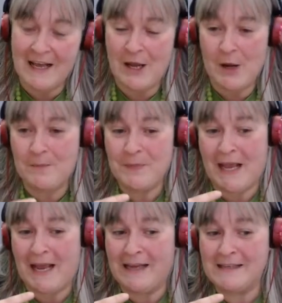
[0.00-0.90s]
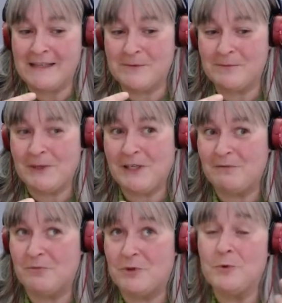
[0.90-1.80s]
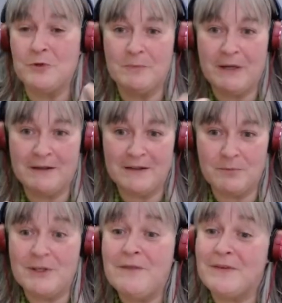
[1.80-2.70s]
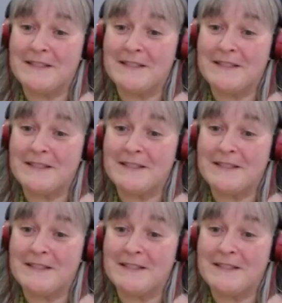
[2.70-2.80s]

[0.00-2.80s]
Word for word: Um, as we talked about the previous